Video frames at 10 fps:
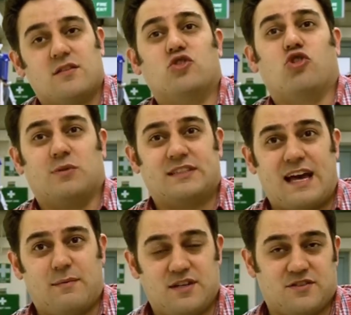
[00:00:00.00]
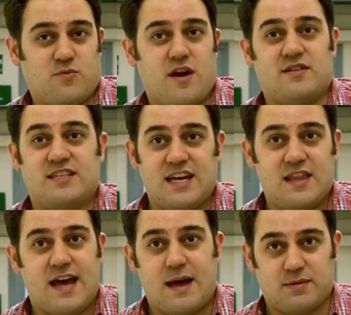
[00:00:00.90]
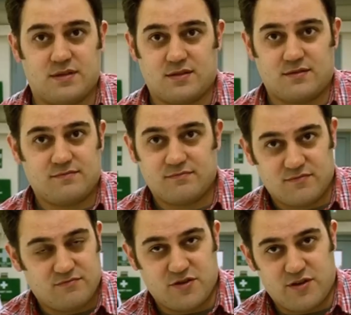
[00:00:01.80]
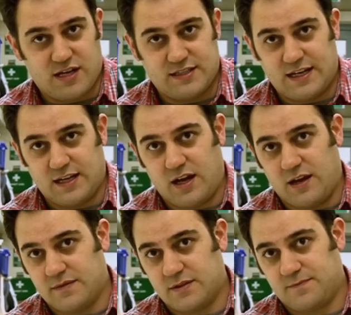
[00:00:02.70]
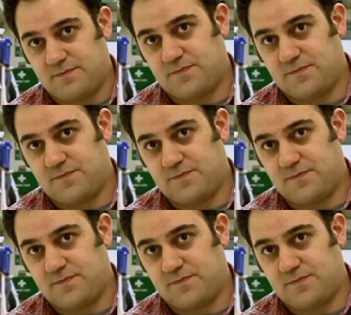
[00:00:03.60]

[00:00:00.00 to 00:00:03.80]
the normal damage, the wear and tear that happens during our daily lives.